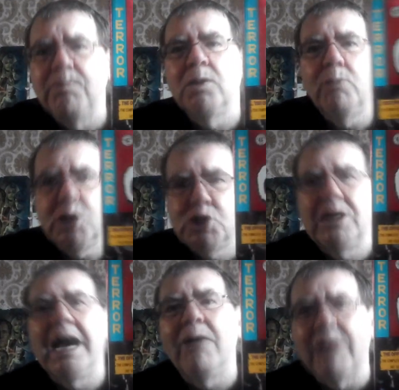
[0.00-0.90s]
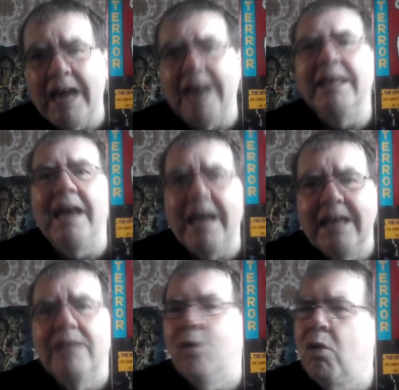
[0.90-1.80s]
The Witching Hour and that, yeah.
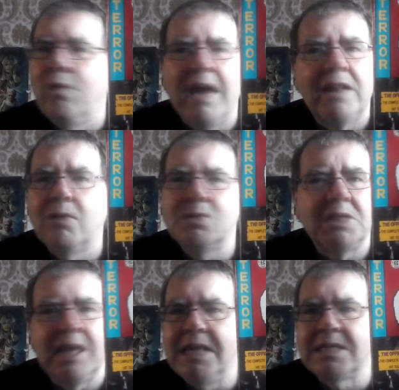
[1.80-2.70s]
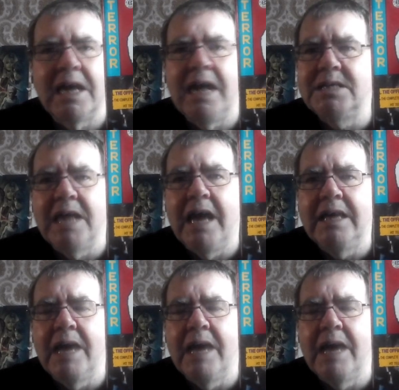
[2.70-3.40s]
Oh yeah, those are the days, guys, yeah.